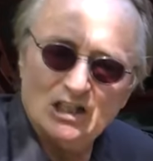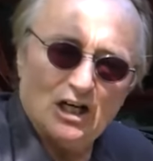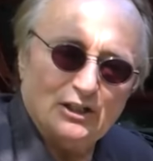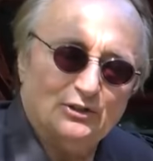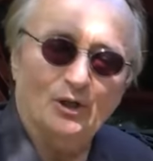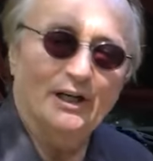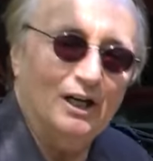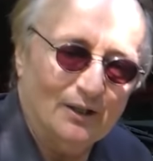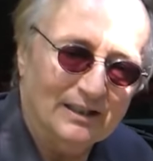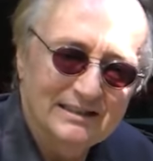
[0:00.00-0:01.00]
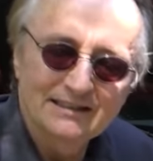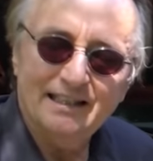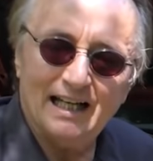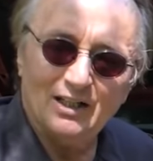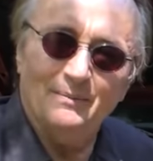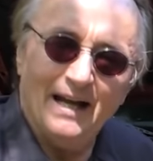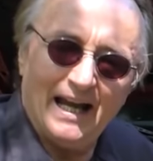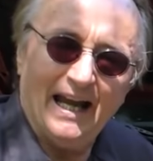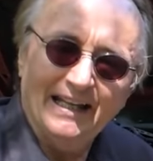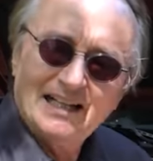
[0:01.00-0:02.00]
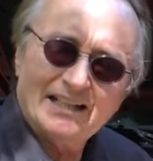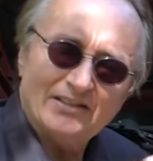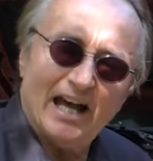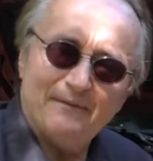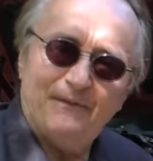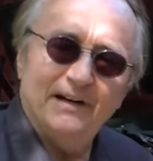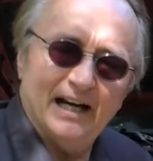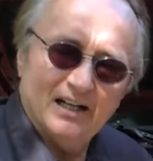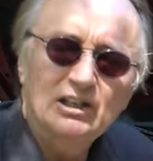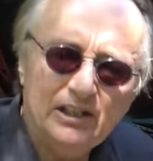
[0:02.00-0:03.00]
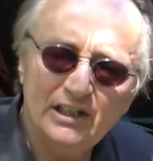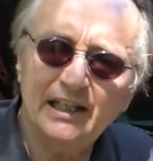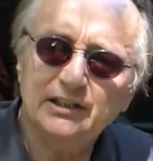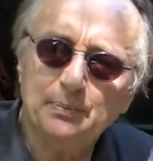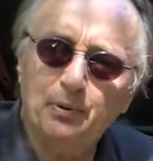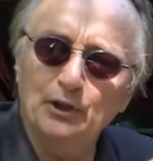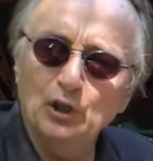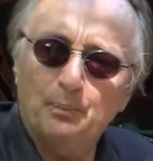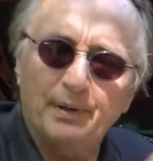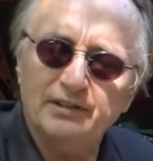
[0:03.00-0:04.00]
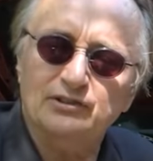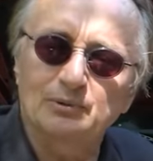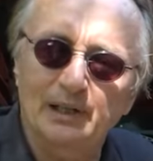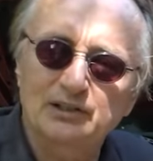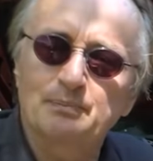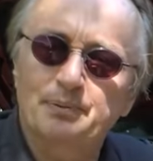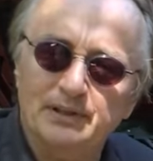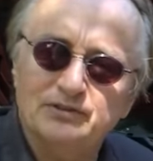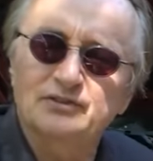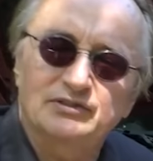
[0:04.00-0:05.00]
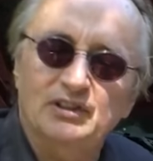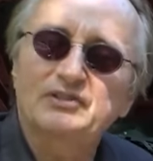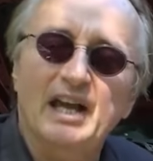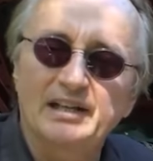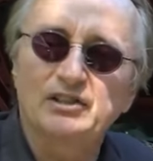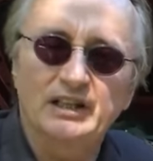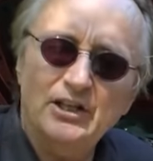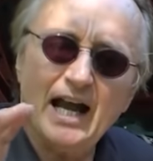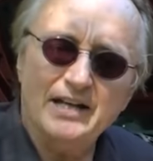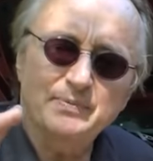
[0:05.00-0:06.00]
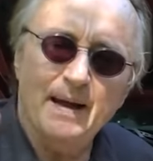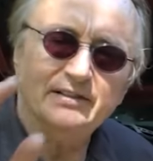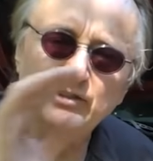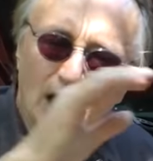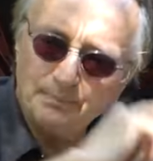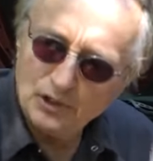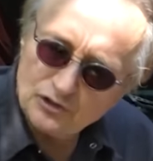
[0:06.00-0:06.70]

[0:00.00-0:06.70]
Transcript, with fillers: Go to Toyota. Tell them, hey, that's not fair. You need to put new piston rings and pistons in this engine. You guys messed up.